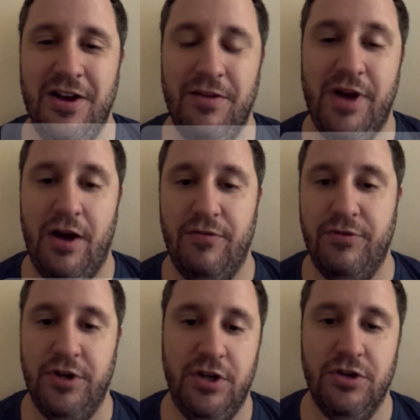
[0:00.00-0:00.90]
about
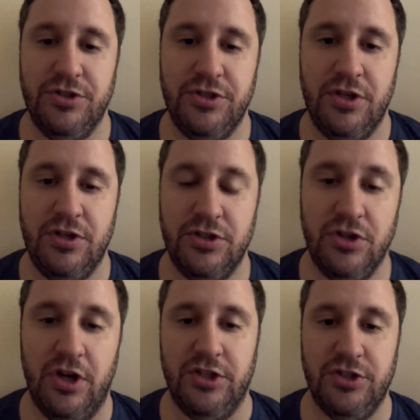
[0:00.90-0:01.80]
videos as
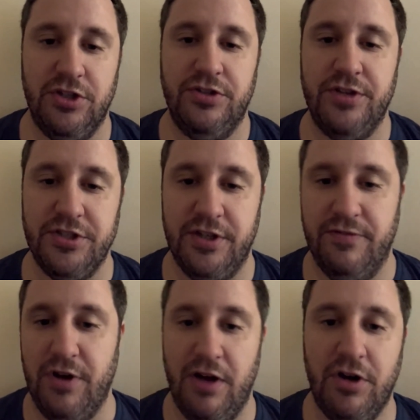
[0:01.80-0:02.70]
long as it doesn't
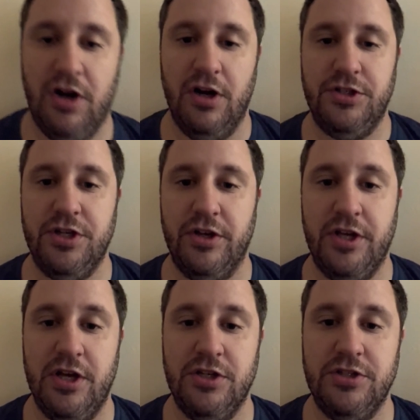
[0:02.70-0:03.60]
involve a hard shell
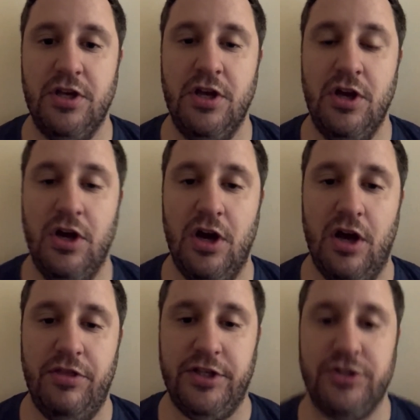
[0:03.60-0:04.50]
case.
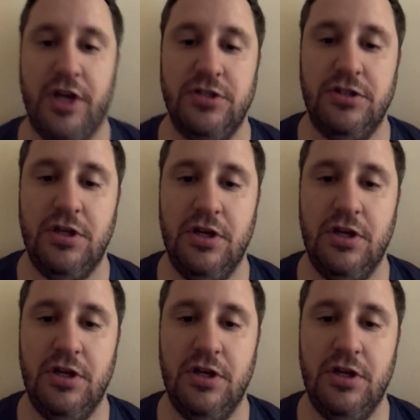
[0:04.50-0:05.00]
Thanks, guys.